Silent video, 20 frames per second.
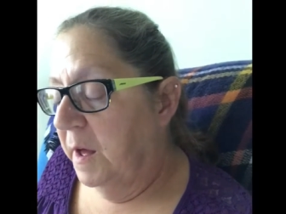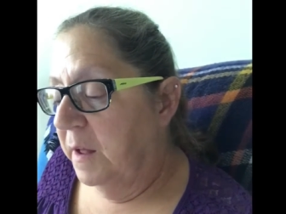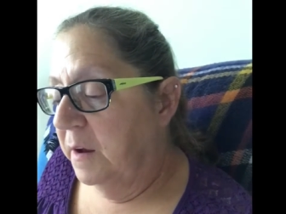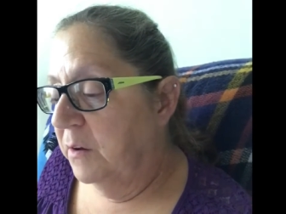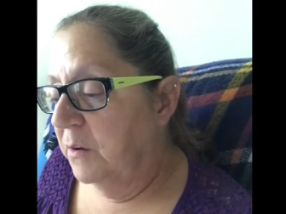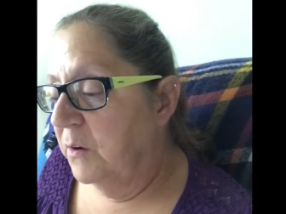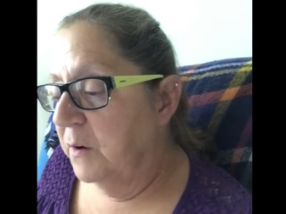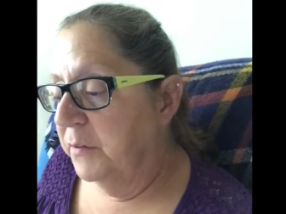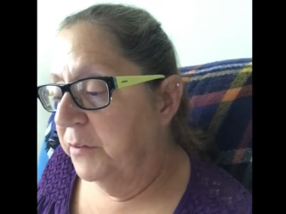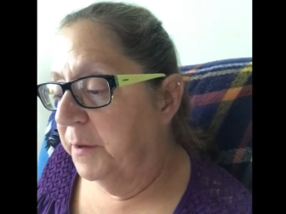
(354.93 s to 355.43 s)
I
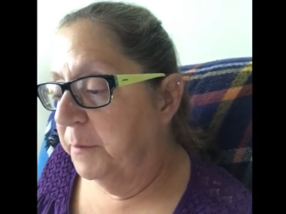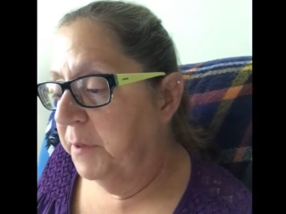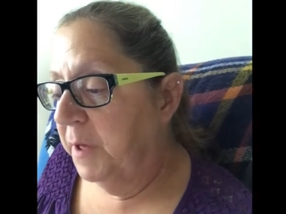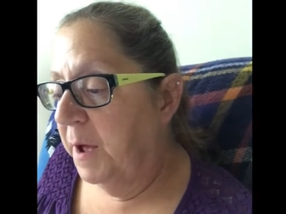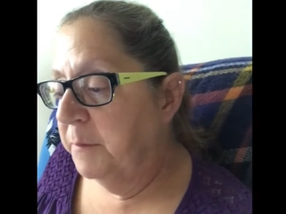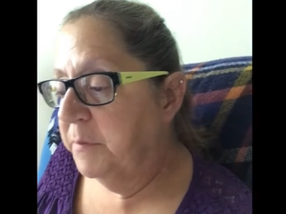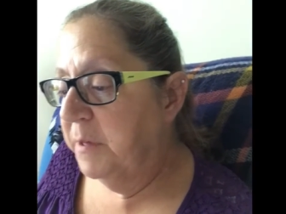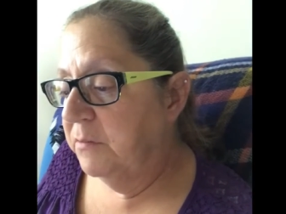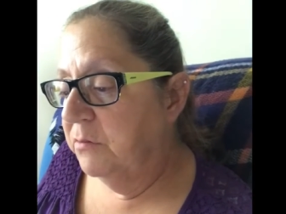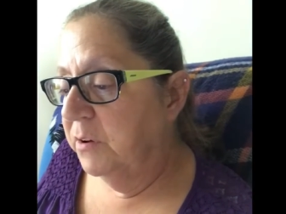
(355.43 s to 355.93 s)
don't know.
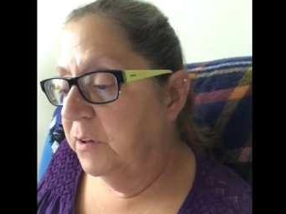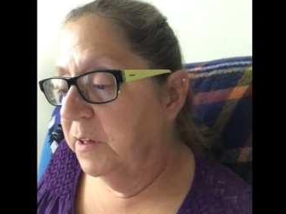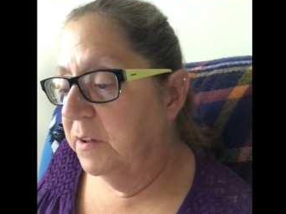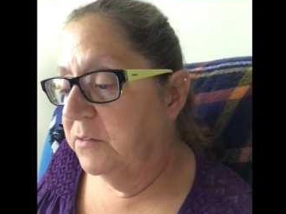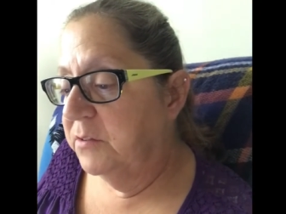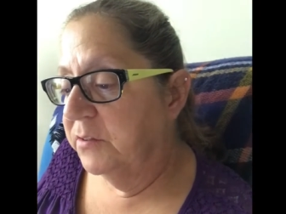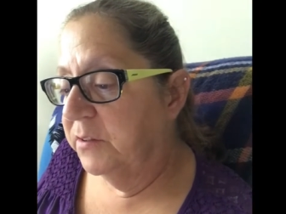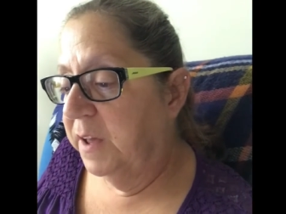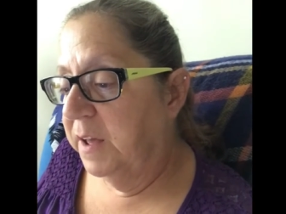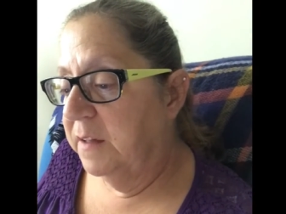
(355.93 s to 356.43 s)
Sometimes I really
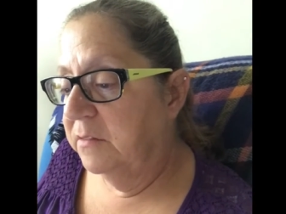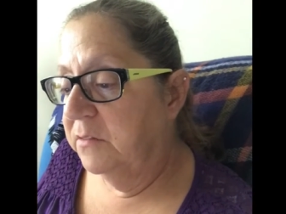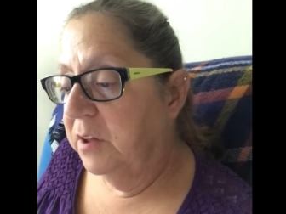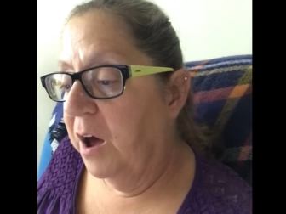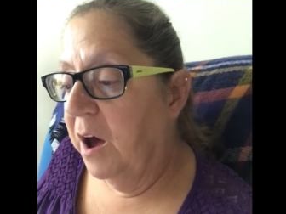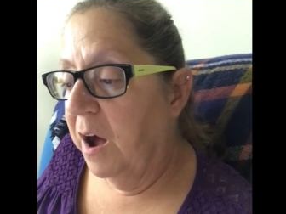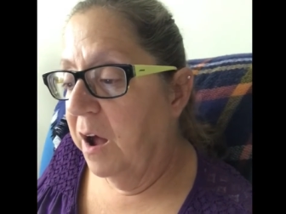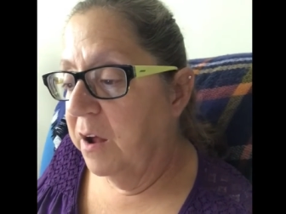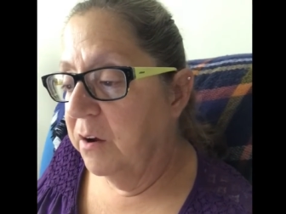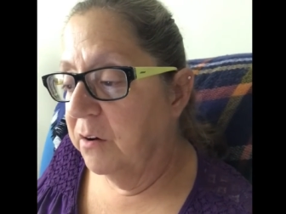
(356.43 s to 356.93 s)
just get
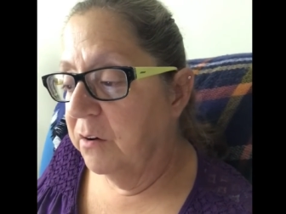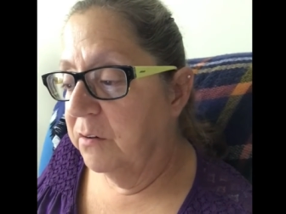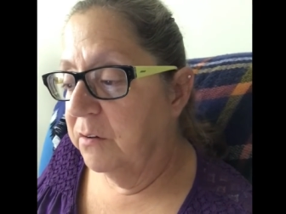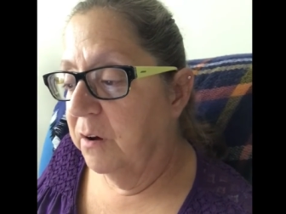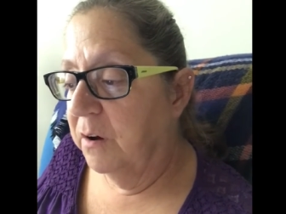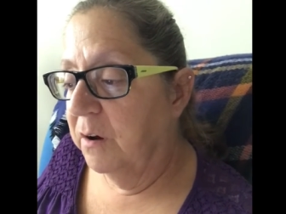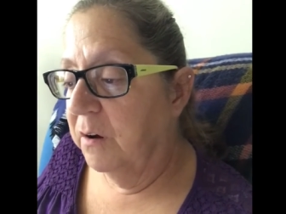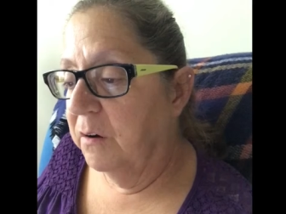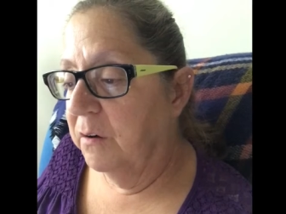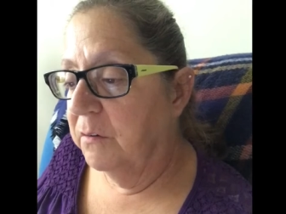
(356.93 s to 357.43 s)
tired
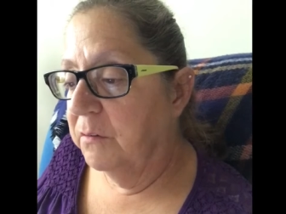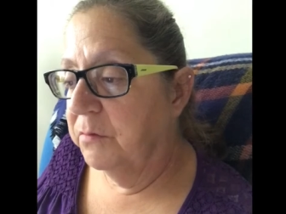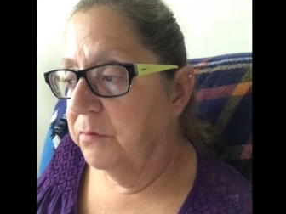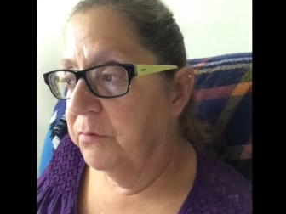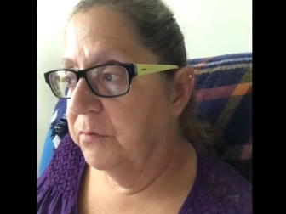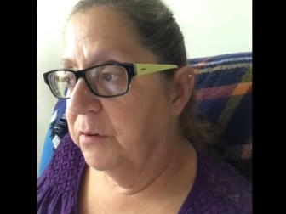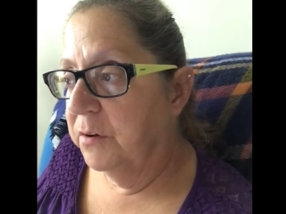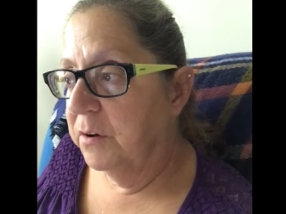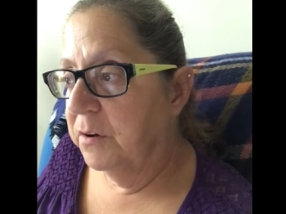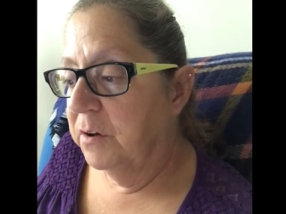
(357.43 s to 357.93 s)
of
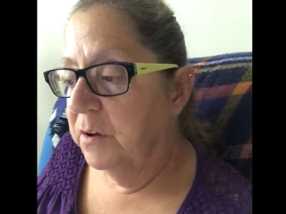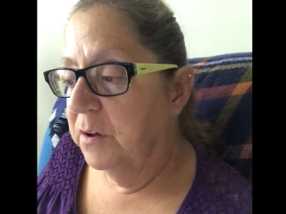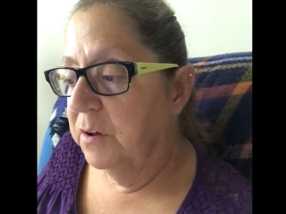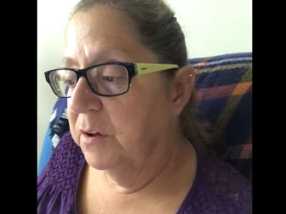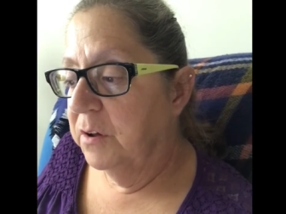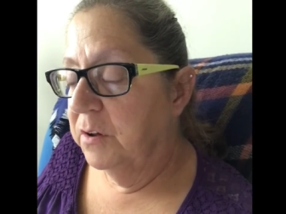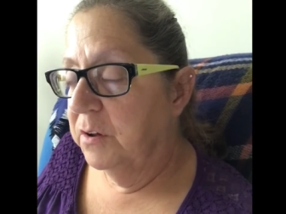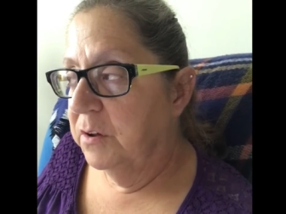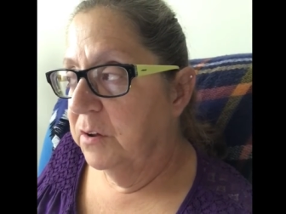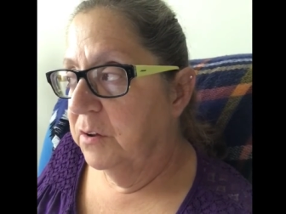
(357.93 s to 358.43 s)

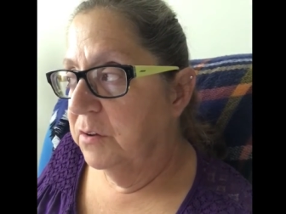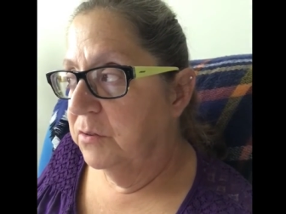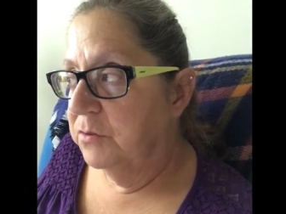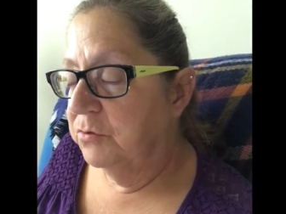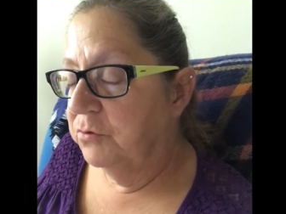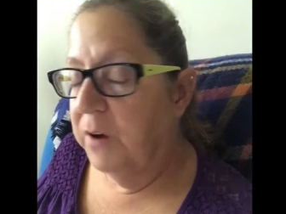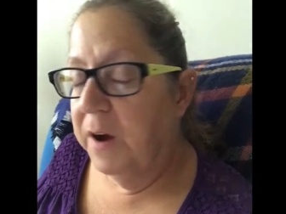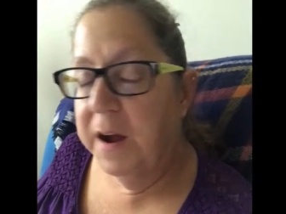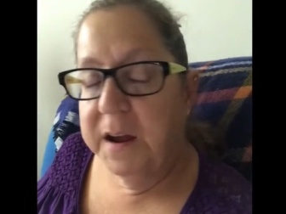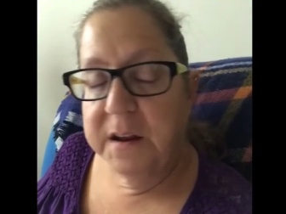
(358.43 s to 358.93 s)

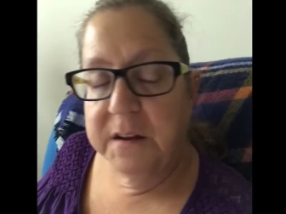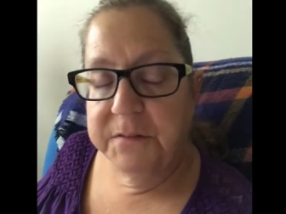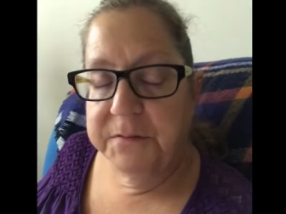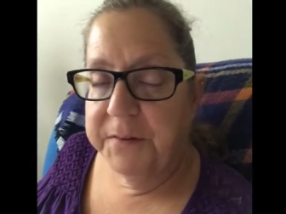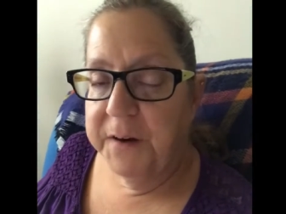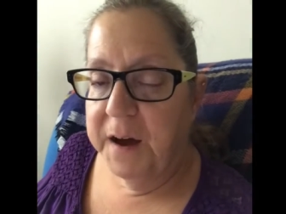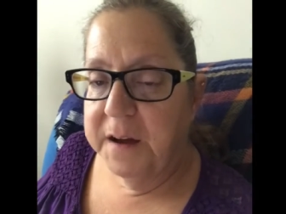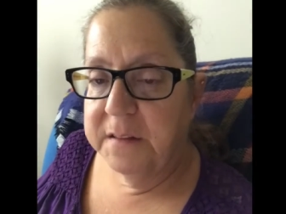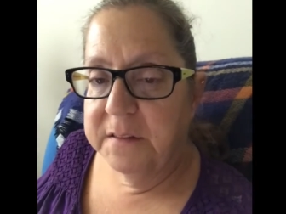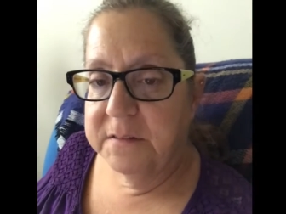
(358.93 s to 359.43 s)
trying to
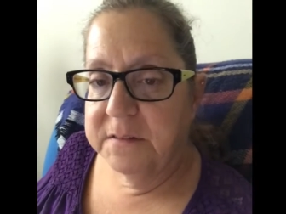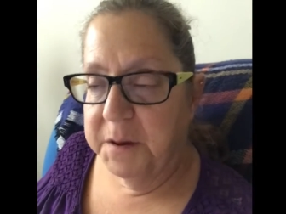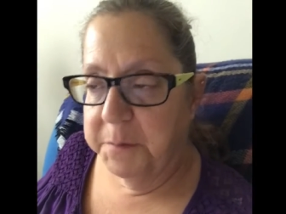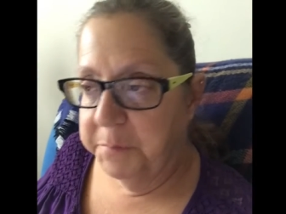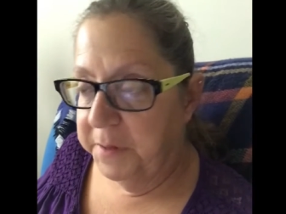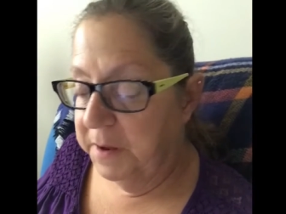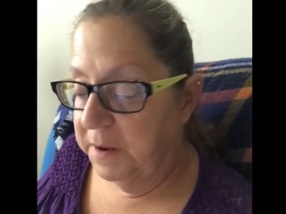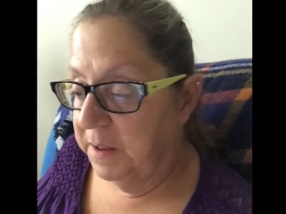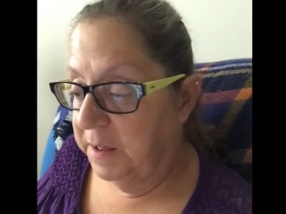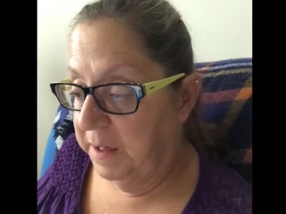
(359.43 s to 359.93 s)
find
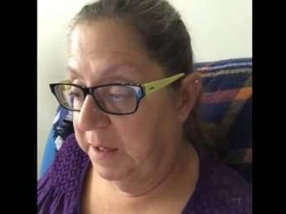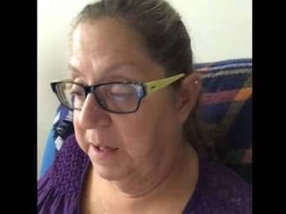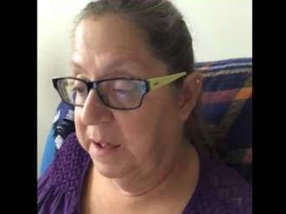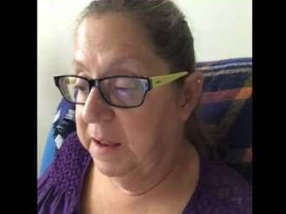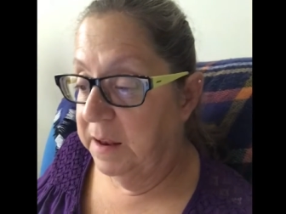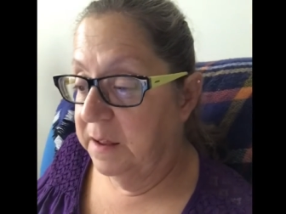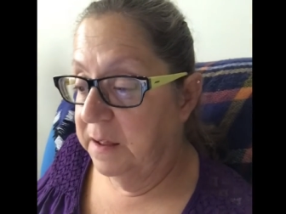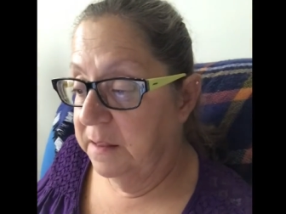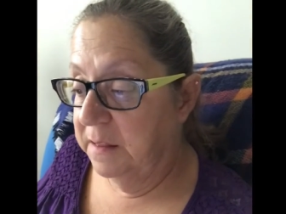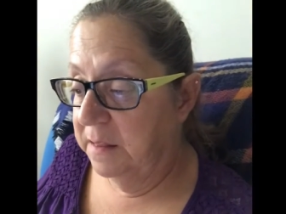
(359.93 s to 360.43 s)
something to
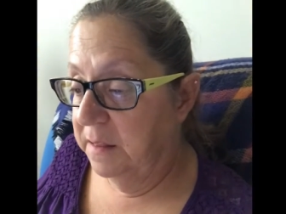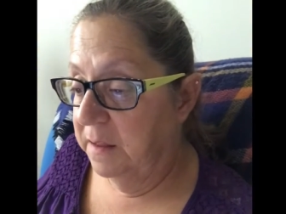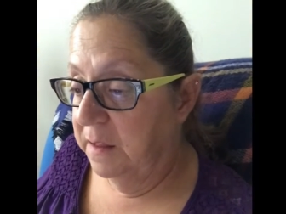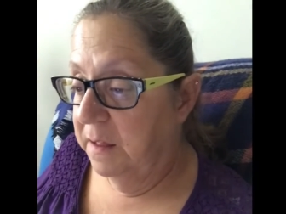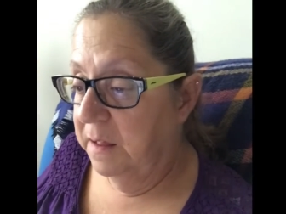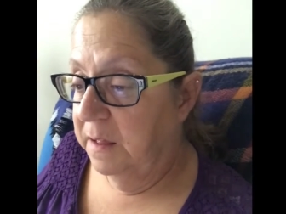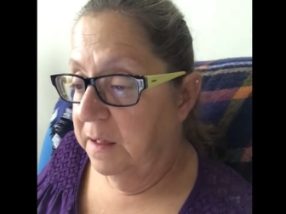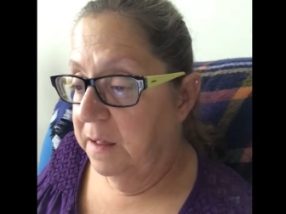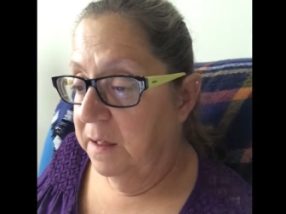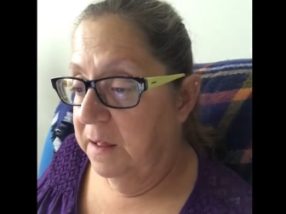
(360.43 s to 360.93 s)
eat,
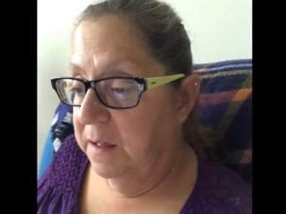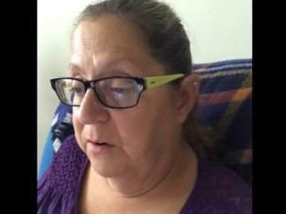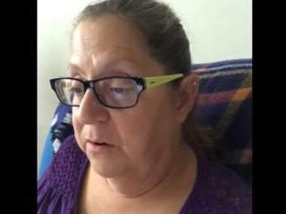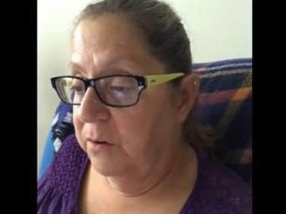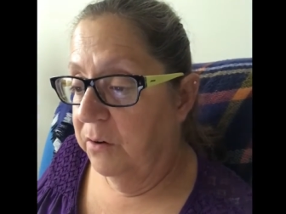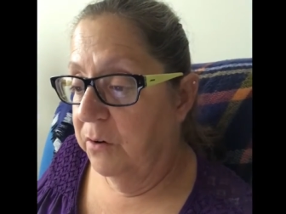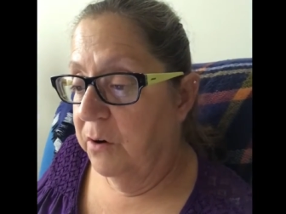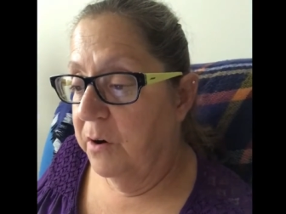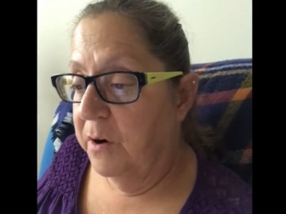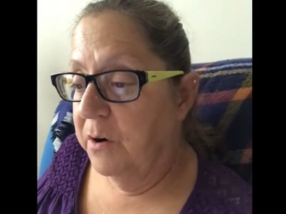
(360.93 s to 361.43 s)

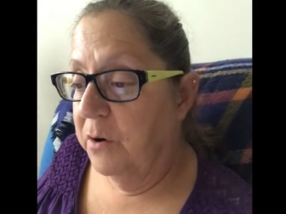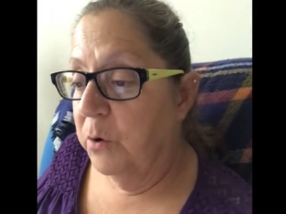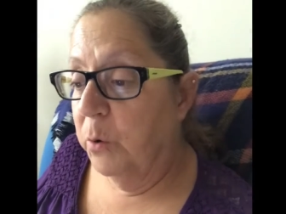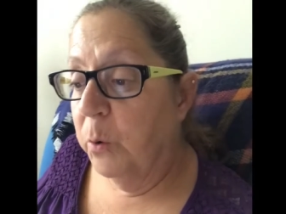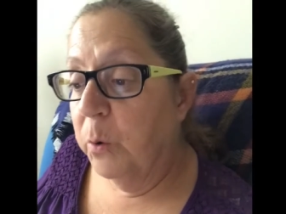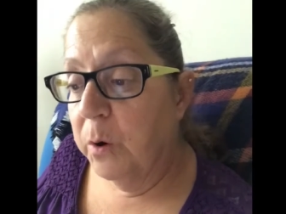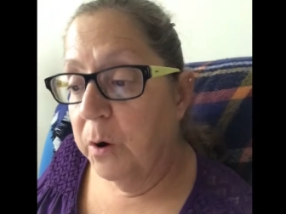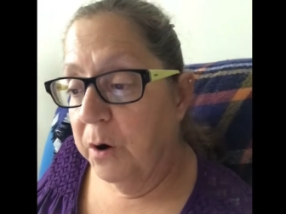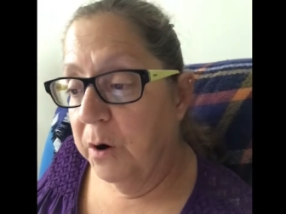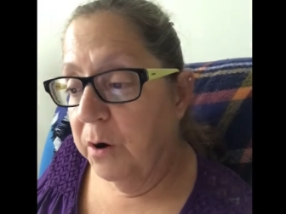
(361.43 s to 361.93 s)
uh,
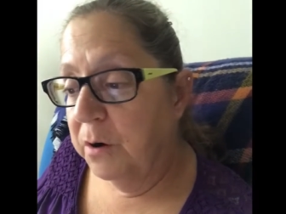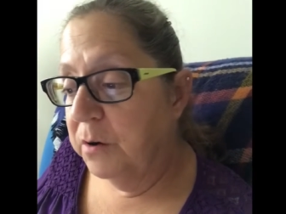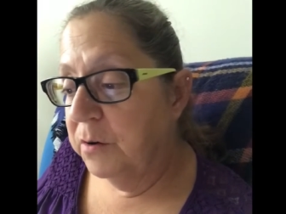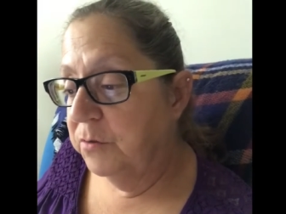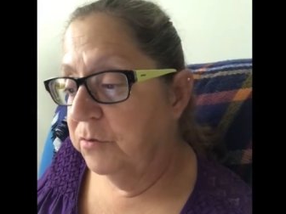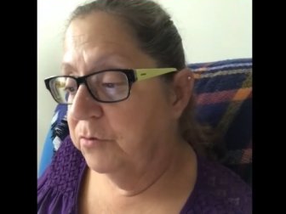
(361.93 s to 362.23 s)
or